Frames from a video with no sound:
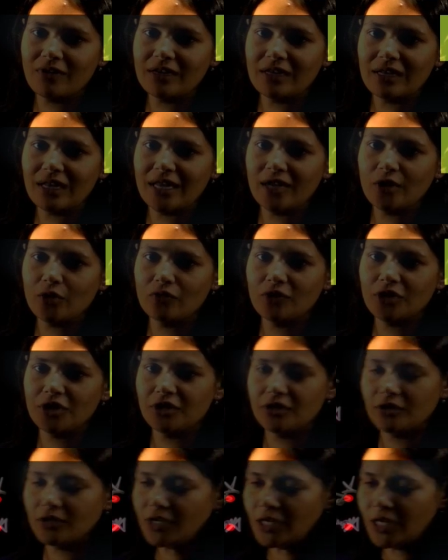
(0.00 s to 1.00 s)
one line over
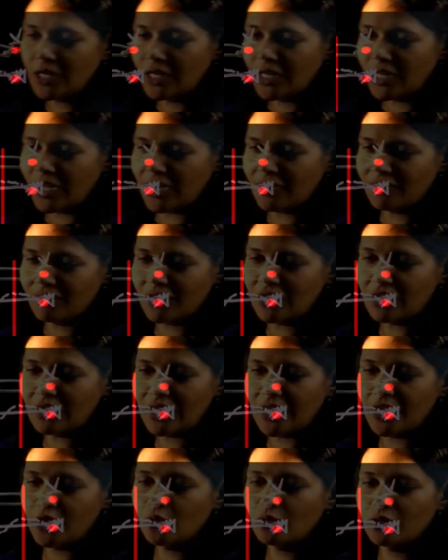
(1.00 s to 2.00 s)
here and one
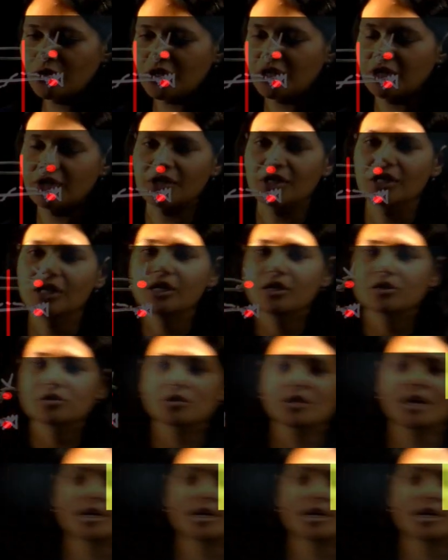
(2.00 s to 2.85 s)
line over here. So